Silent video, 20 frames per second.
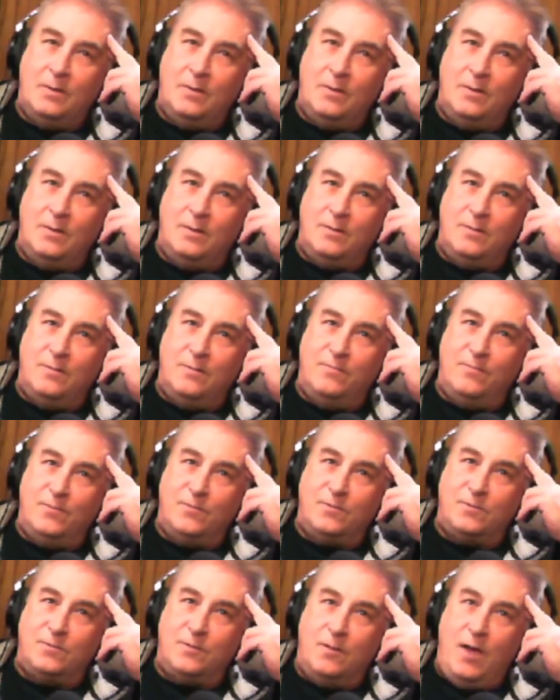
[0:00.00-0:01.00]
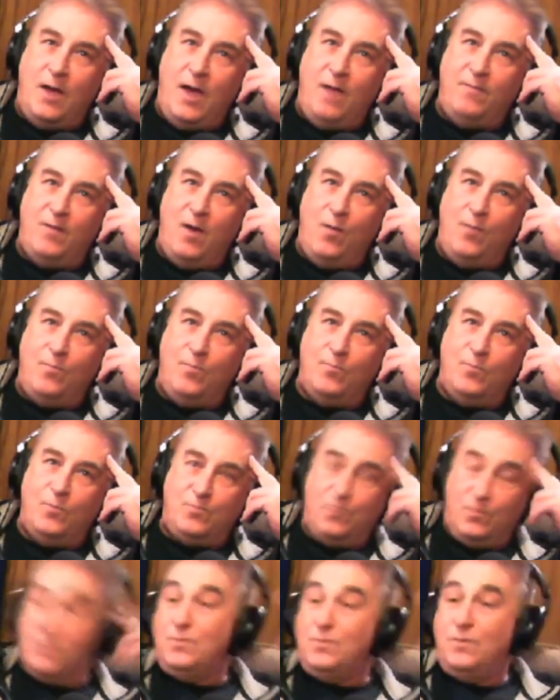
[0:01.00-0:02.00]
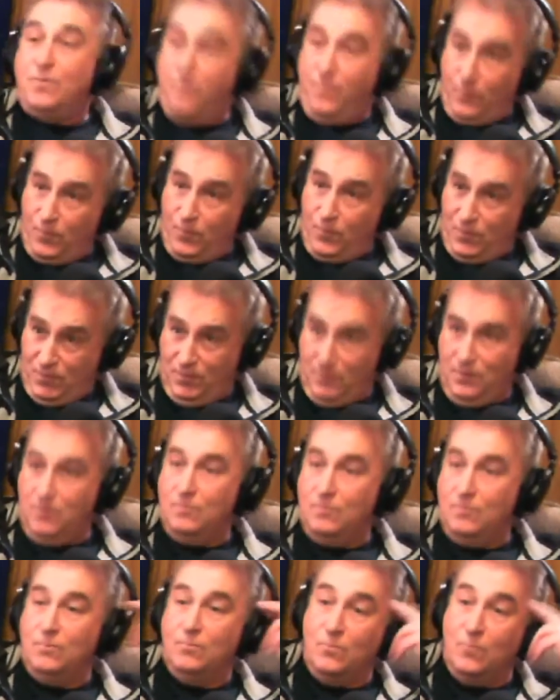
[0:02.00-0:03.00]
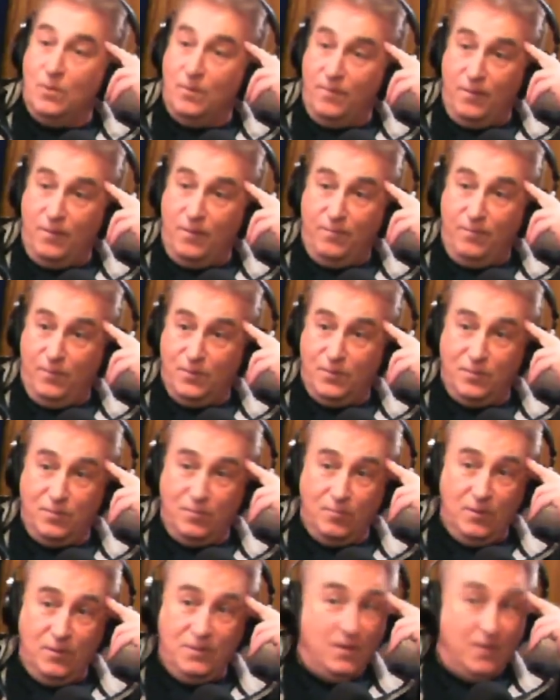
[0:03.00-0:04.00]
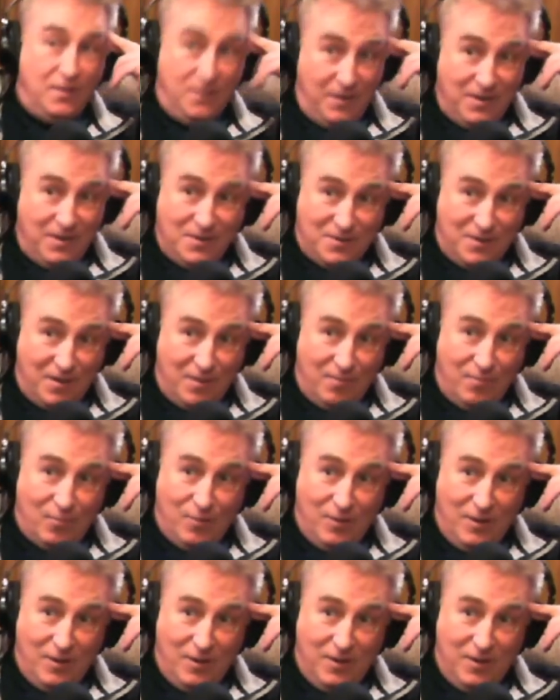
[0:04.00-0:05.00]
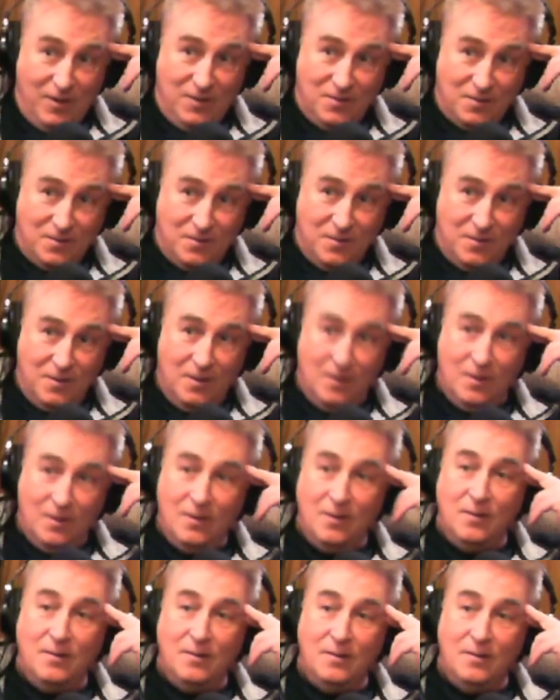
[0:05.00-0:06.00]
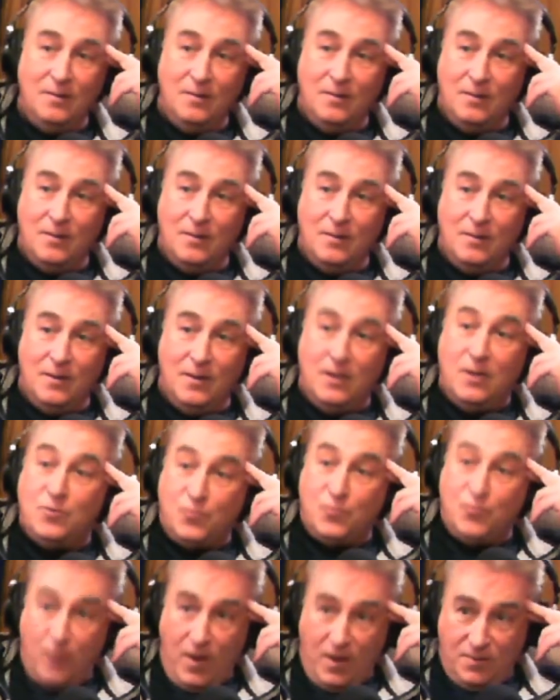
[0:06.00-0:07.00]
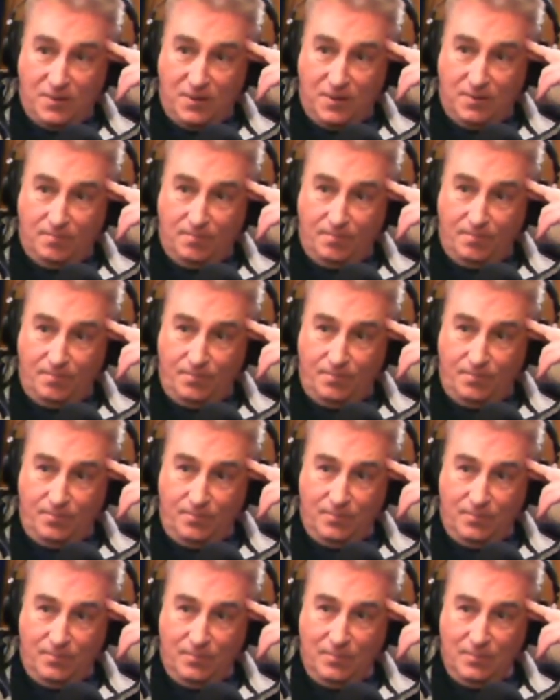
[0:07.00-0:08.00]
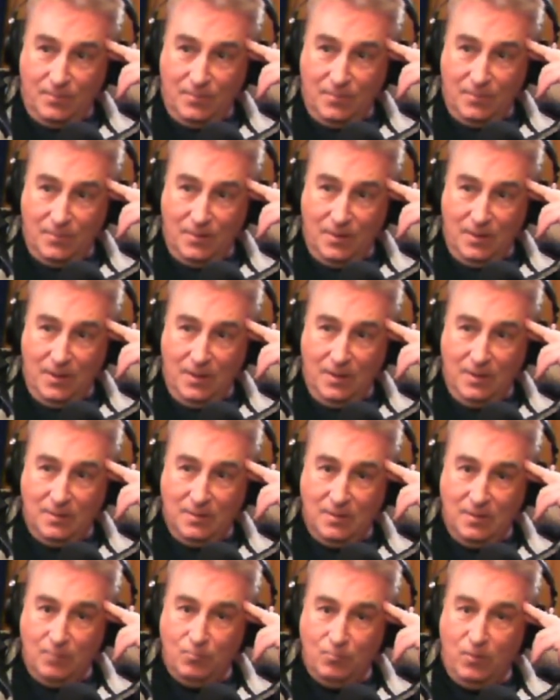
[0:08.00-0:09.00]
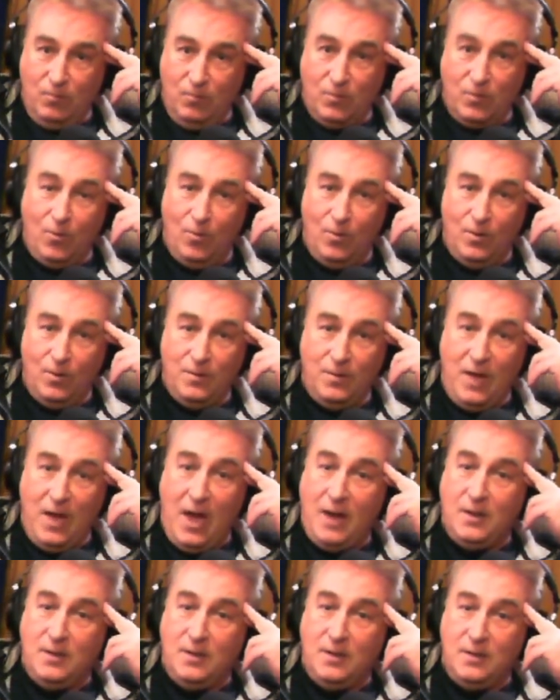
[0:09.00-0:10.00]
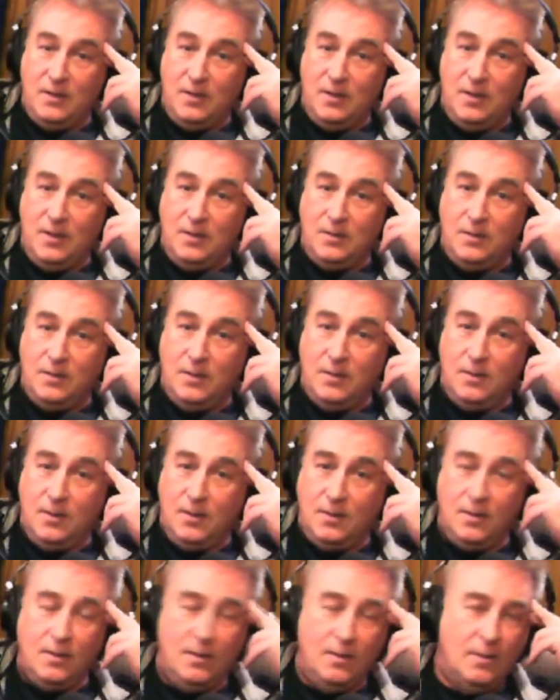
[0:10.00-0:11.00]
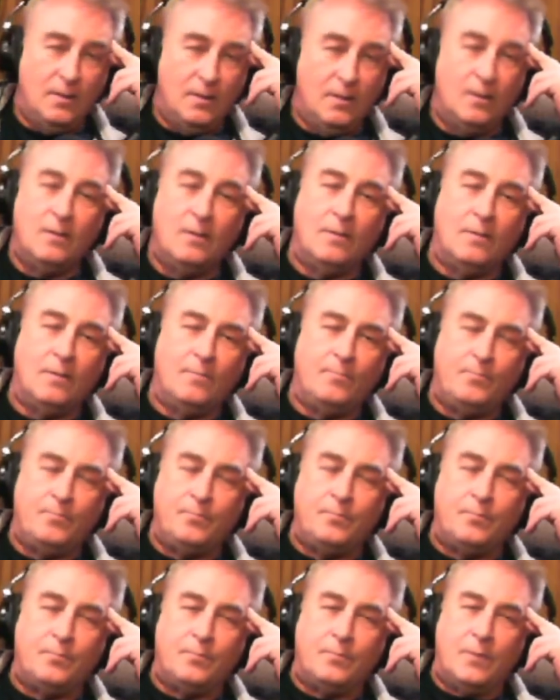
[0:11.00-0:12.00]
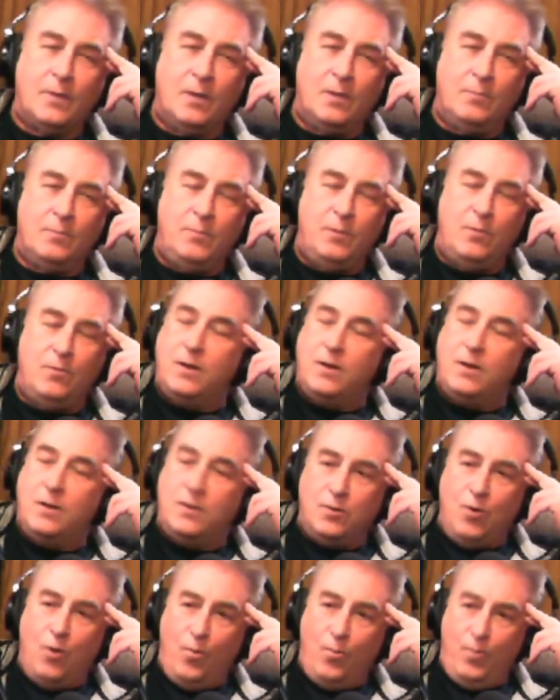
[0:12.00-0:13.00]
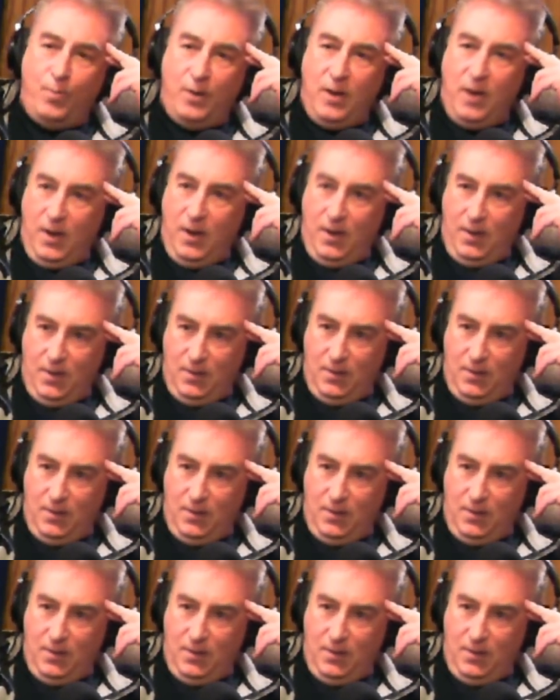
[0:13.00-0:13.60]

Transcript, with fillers: the first live album, which was the first, one of the first three C Ds ever released, In Transit. And we recorded that in, in uh, Munich and Copenhagen.